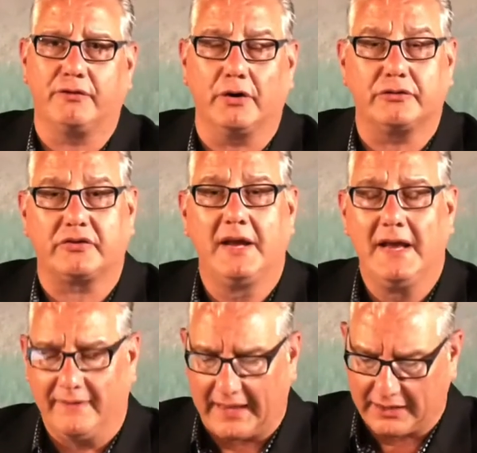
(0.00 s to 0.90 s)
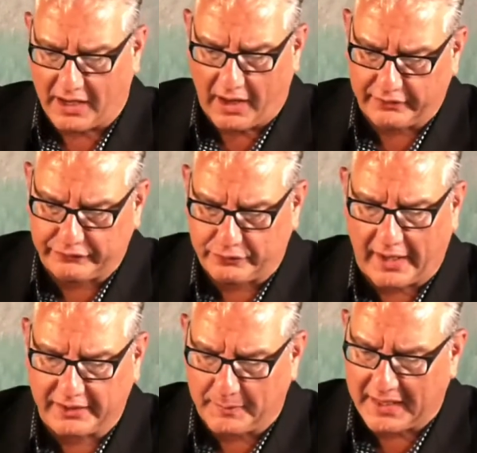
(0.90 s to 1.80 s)
verse that God is
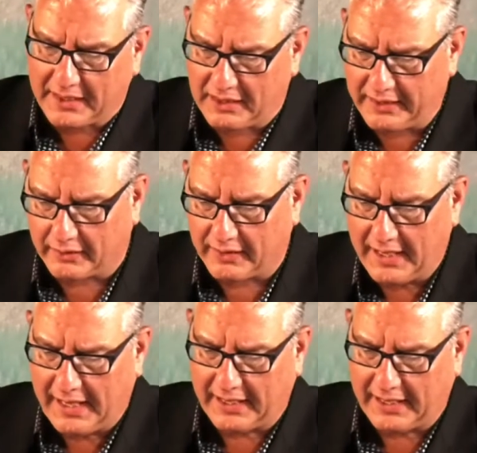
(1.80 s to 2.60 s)
trying to make clear,